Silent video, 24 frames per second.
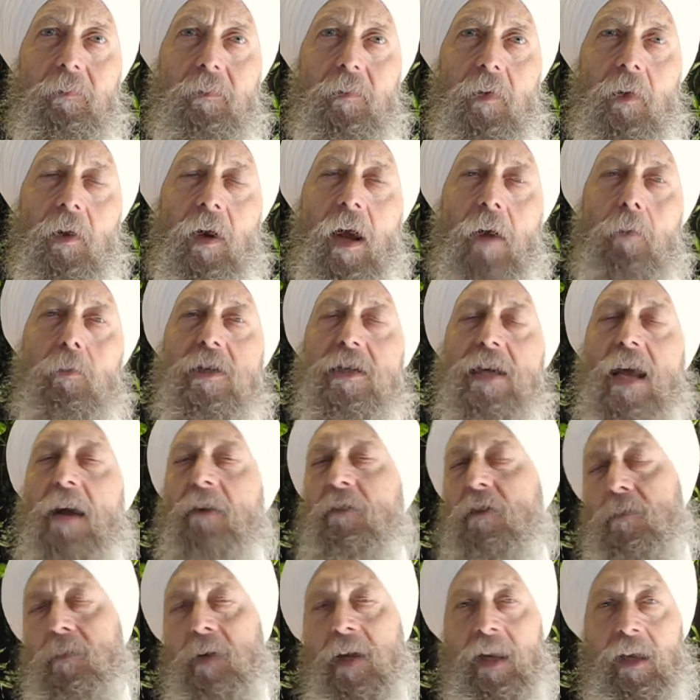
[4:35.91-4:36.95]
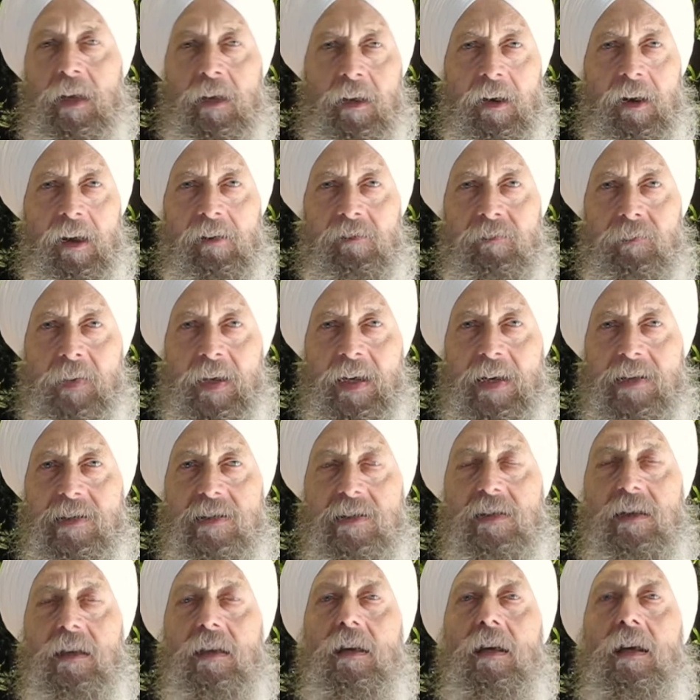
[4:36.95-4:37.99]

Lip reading: I wish everybody could have peace.